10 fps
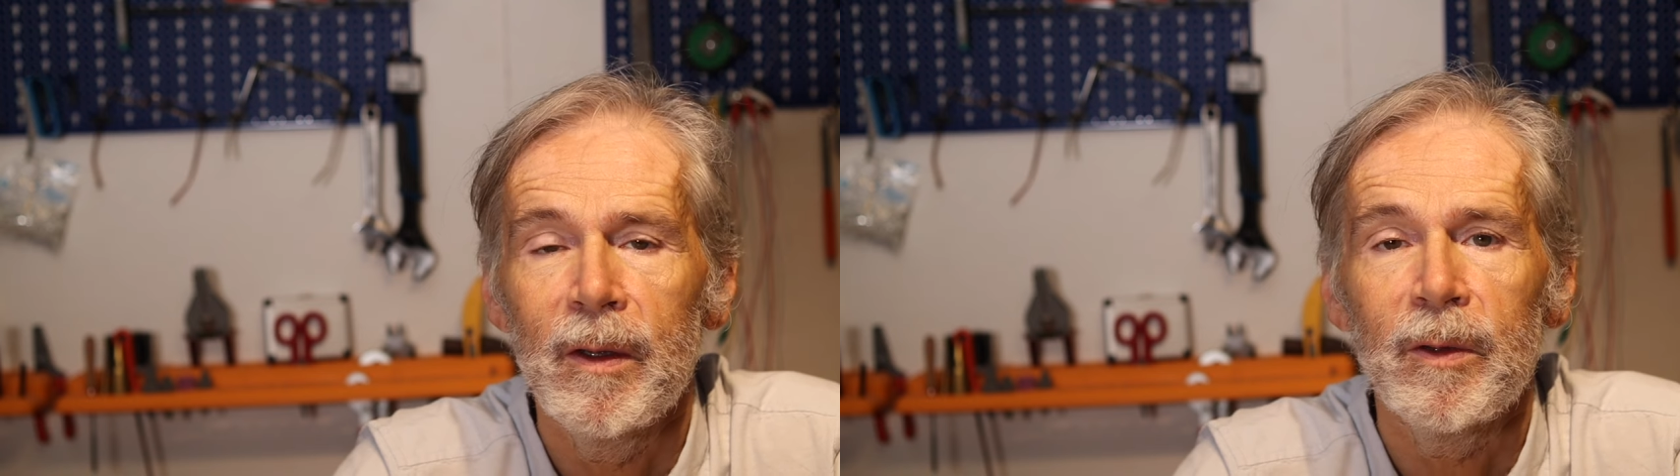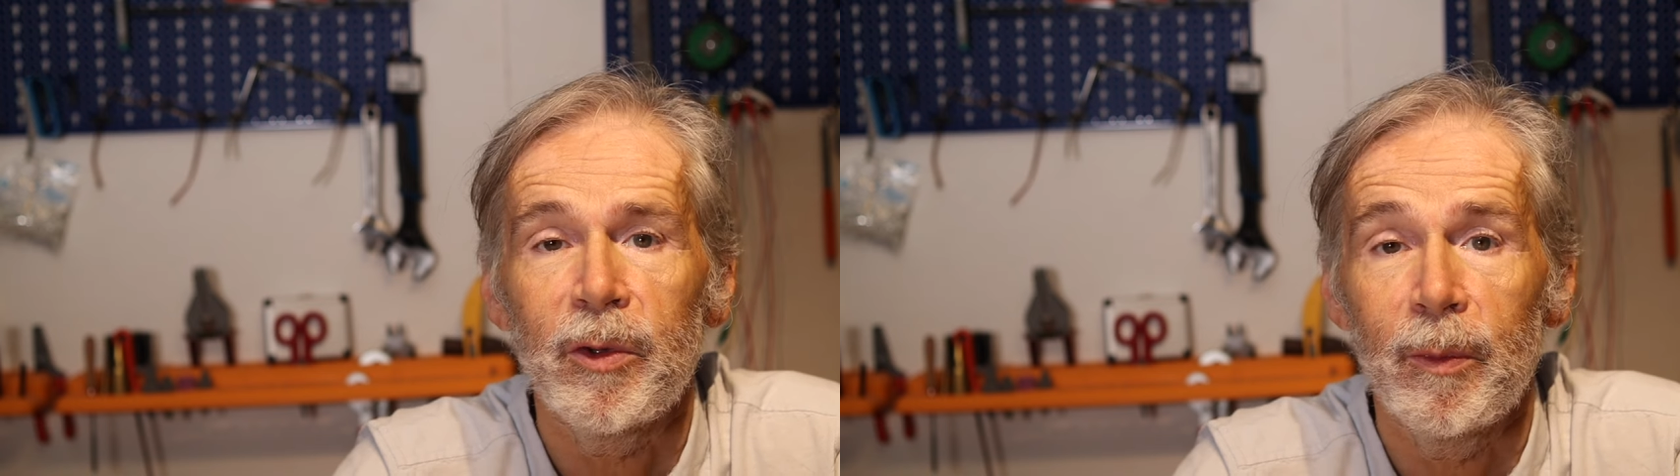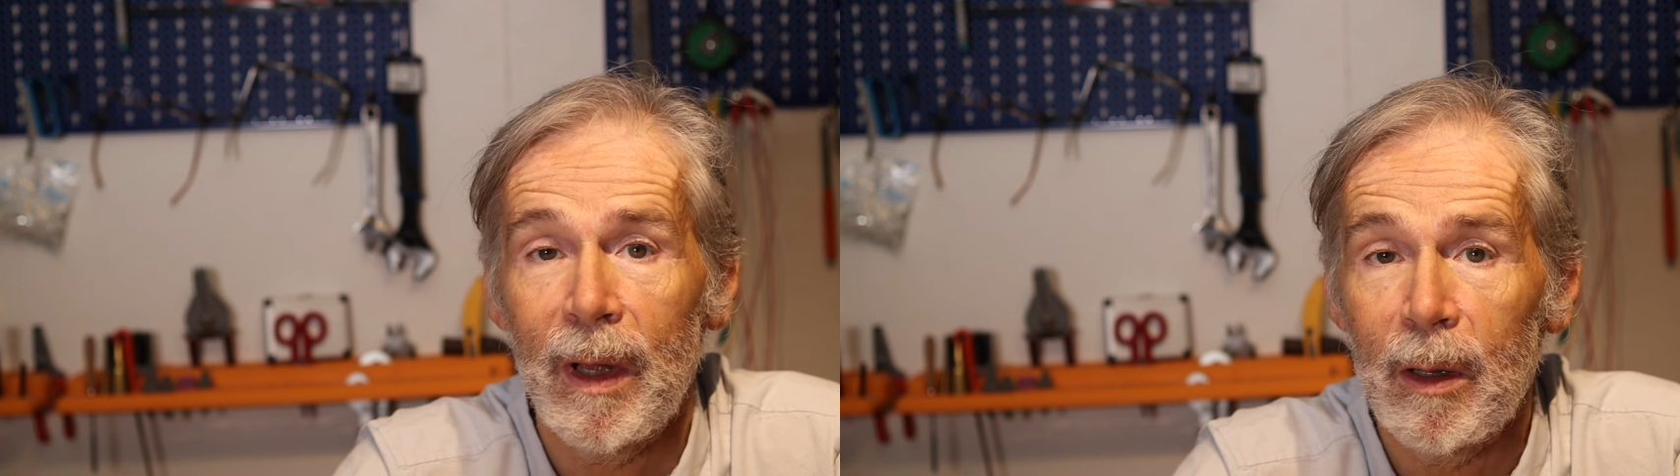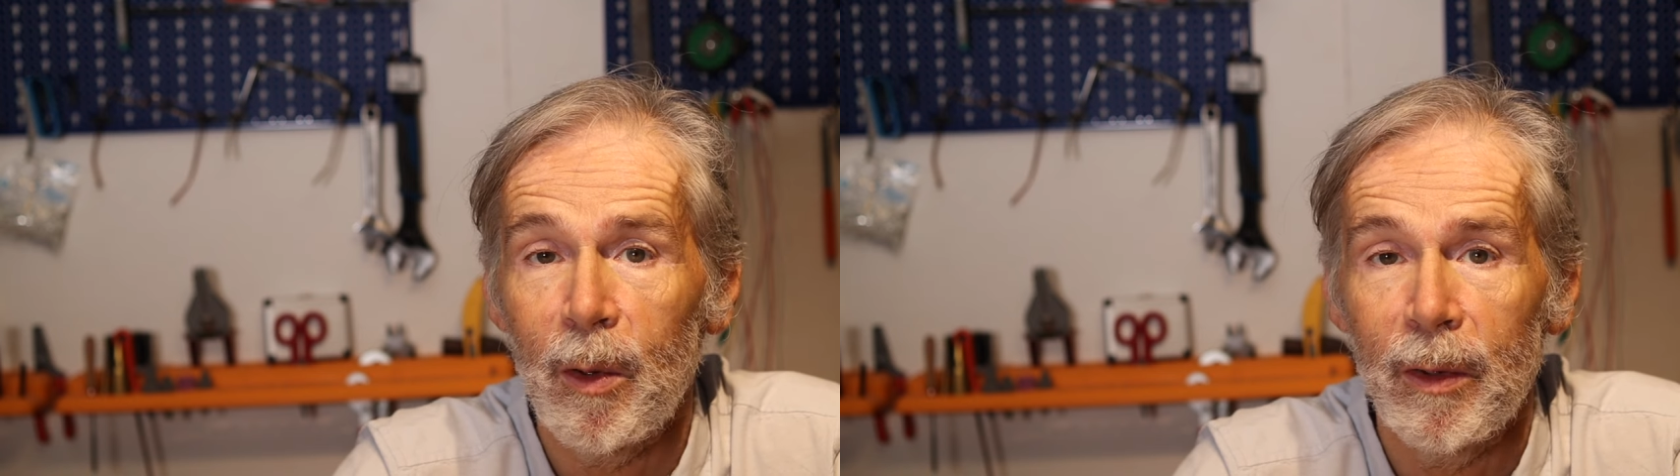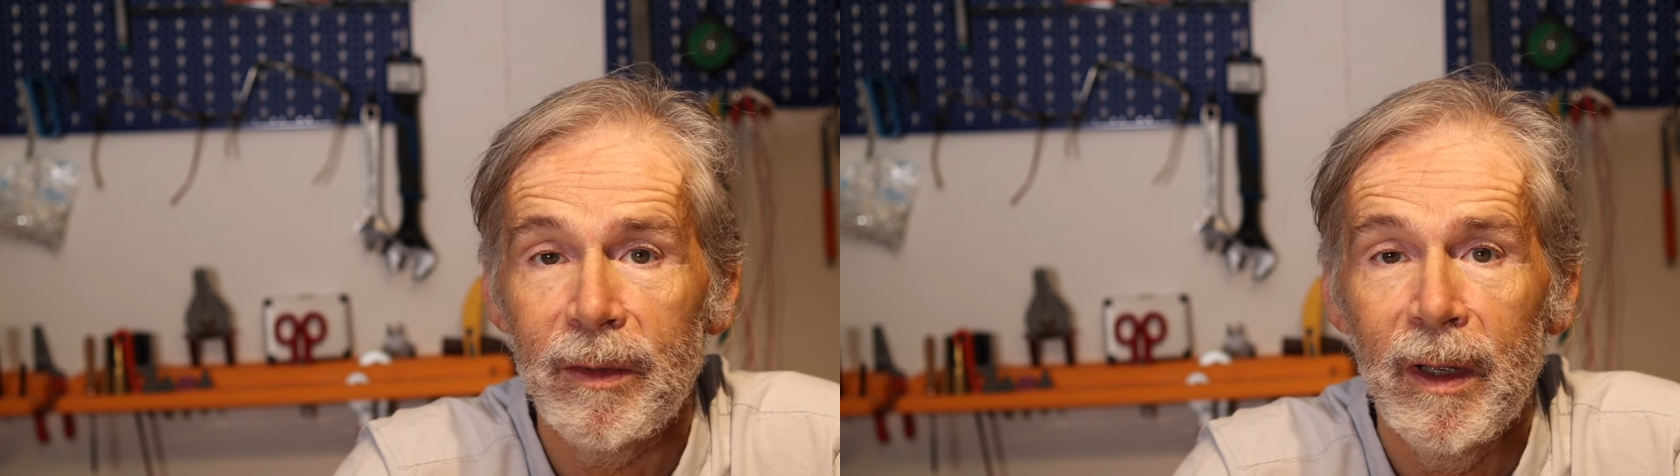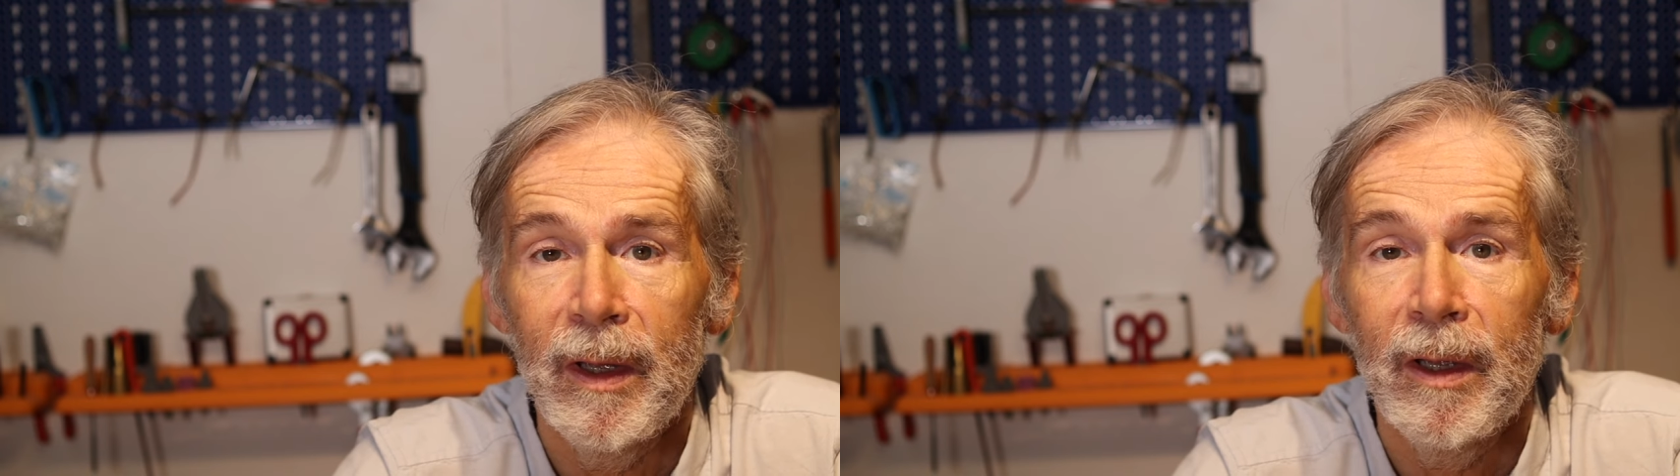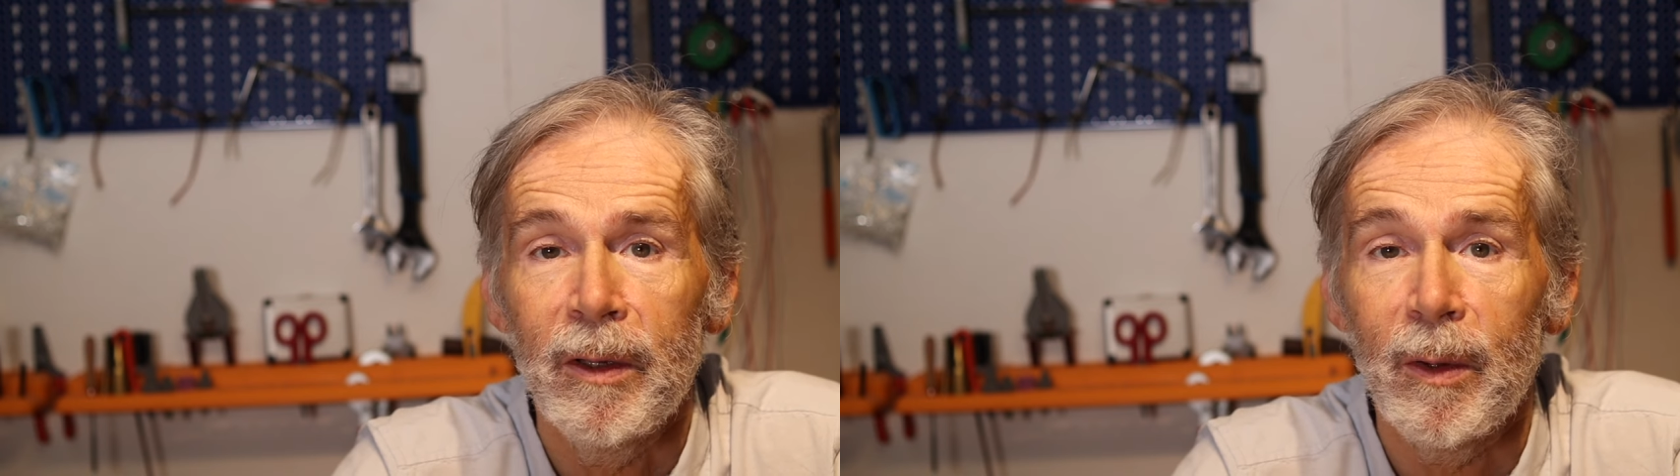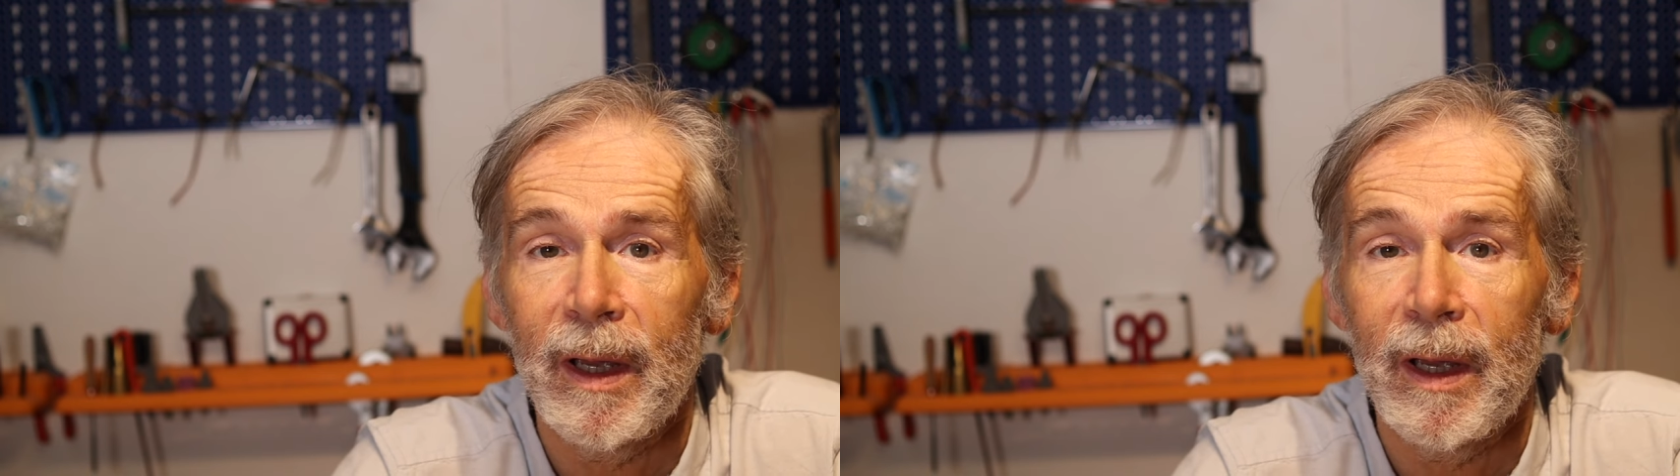From now on, you